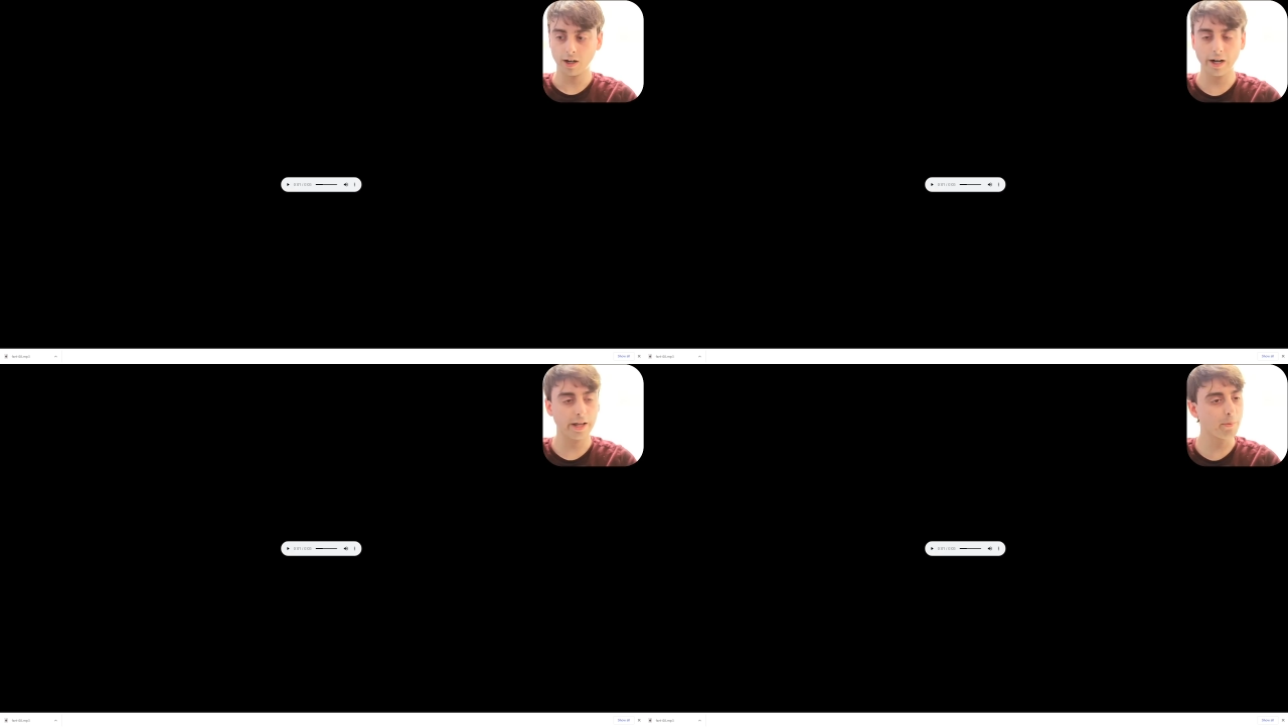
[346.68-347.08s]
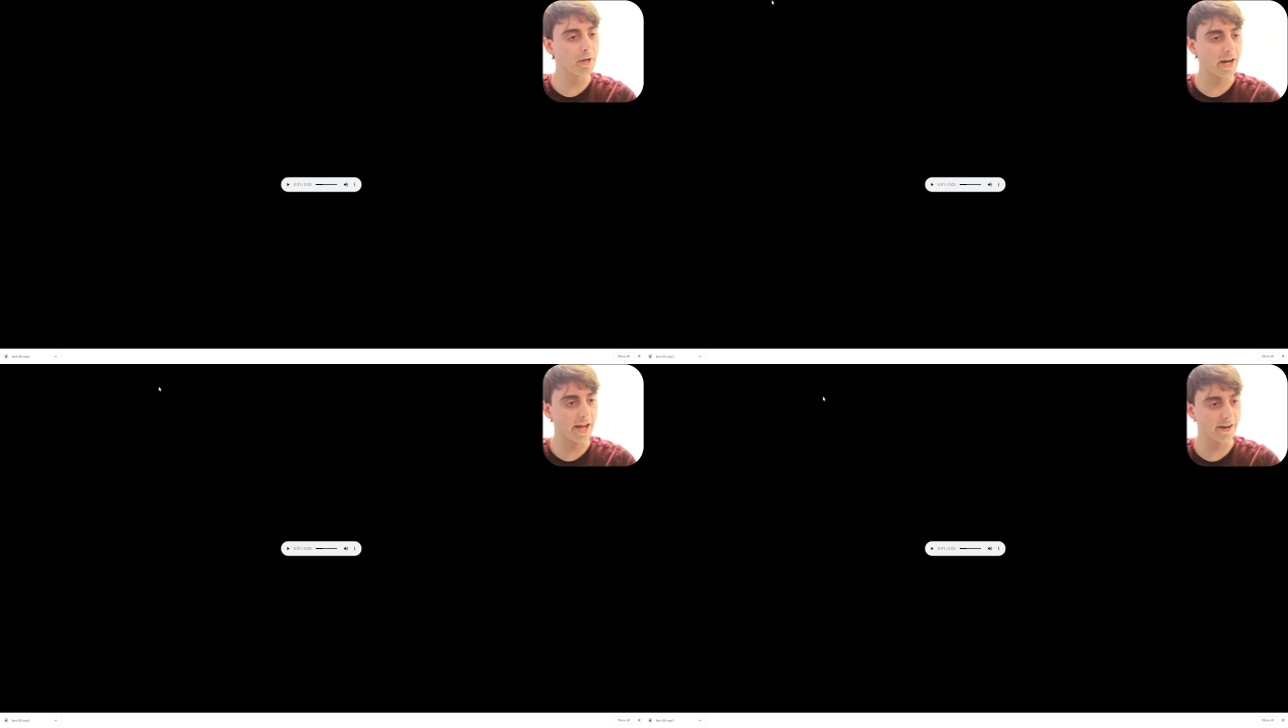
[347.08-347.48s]
All right, I
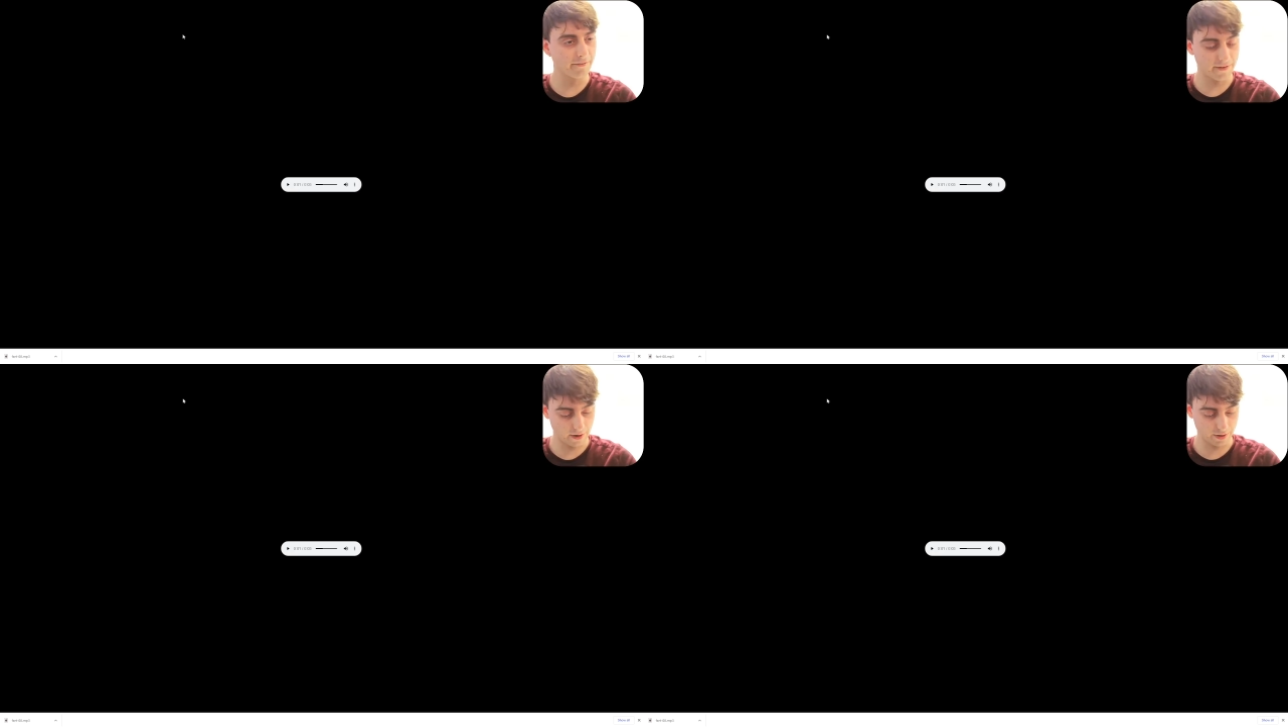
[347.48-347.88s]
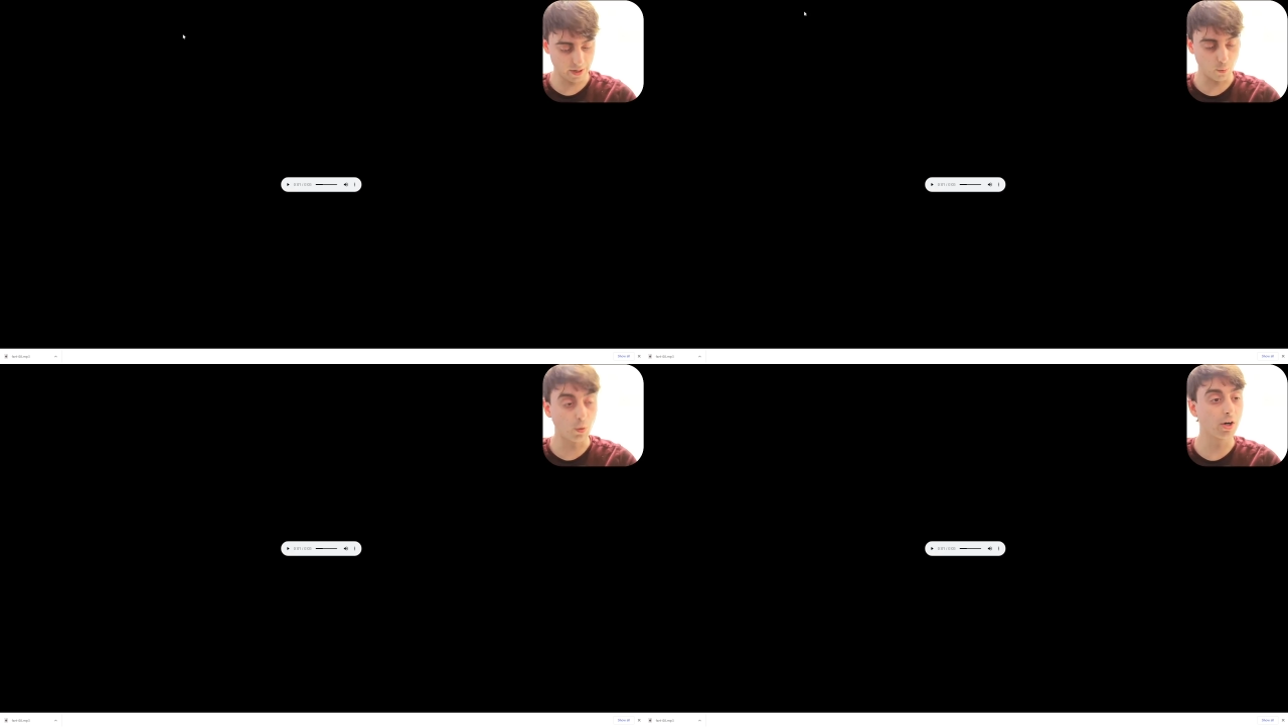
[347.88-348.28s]
went ahead and found
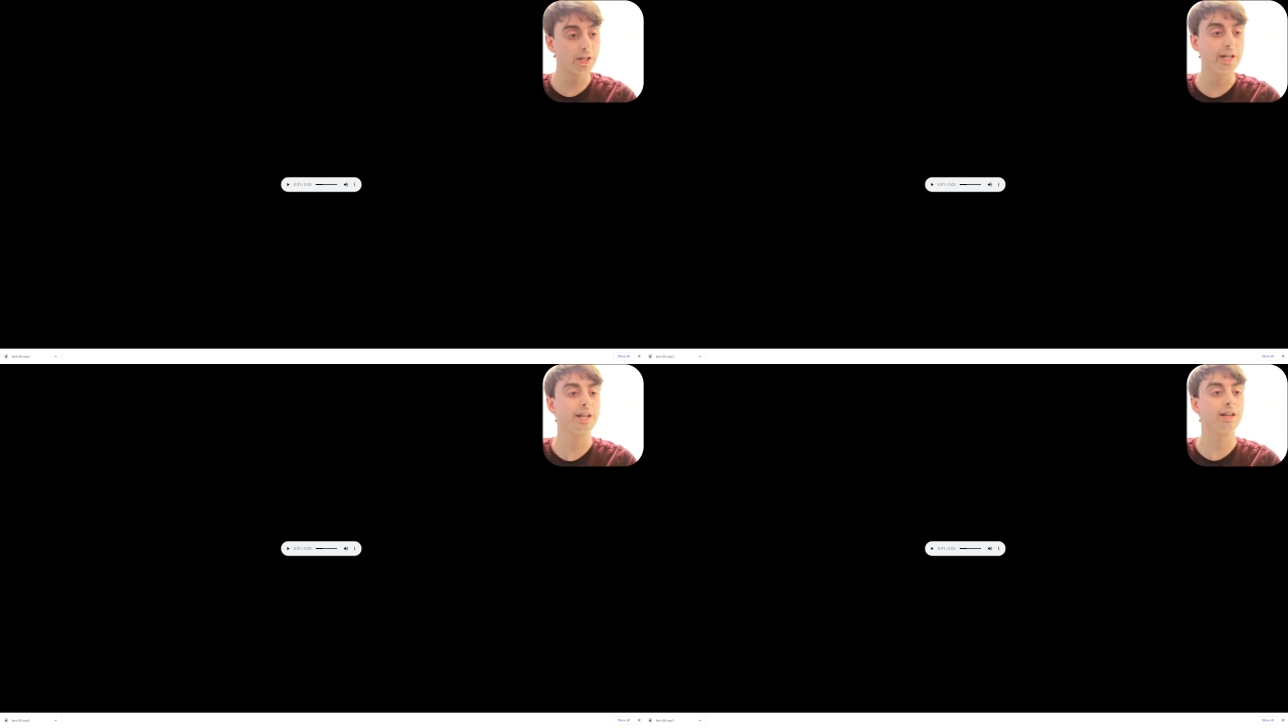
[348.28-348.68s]
a working